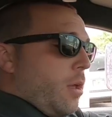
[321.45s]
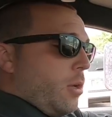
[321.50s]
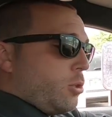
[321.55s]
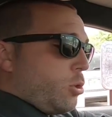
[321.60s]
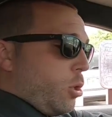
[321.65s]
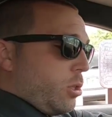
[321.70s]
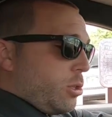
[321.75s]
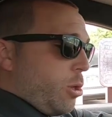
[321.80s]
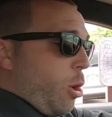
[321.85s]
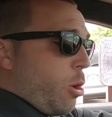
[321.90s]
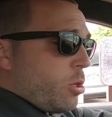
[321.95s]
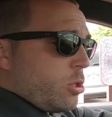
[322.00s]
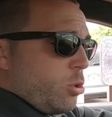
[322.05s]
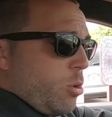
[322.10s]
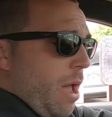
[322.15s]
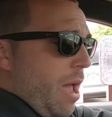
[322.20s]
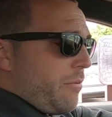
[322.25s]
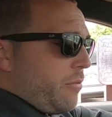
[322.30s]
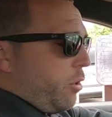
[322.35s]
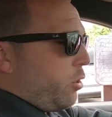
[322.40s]
So as long as
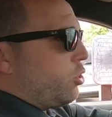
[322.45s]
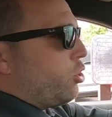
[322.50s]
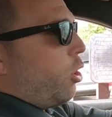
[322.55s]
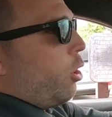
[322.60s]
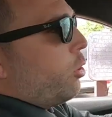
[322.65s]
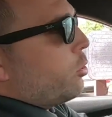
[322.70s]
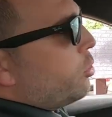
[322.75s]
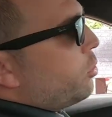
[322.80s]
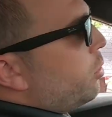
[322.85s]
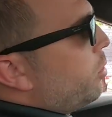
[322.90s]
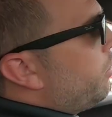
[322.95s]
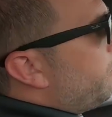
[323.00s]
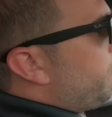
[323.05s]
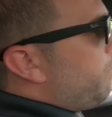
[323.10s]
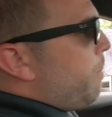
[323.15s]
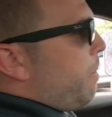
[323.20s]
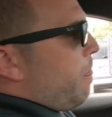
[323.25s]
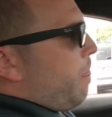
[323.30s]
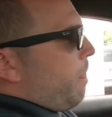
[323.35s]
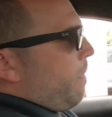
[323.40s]
you have your charger,
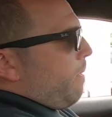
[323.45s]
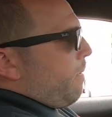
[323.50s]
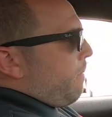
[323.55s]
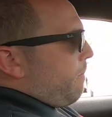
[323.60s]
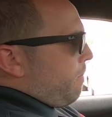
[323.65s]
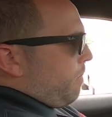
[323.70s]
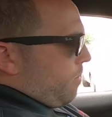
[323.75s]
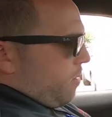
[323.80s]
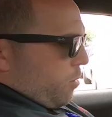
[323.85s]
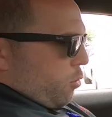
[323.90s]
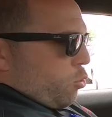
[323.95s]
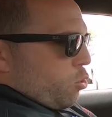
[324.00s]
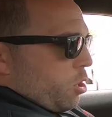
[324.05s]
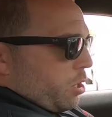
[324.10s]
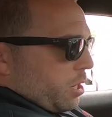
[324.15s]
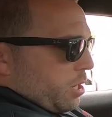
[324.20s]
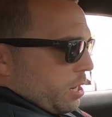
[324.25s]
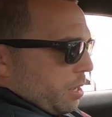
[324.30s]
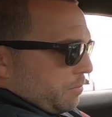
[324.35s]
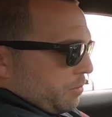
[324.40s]
you
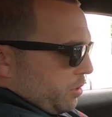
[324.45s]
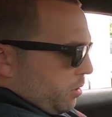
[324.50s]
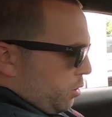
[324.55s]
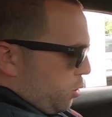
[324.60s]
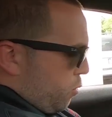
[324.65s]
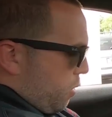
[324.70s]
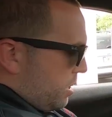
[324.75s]
hook it up to the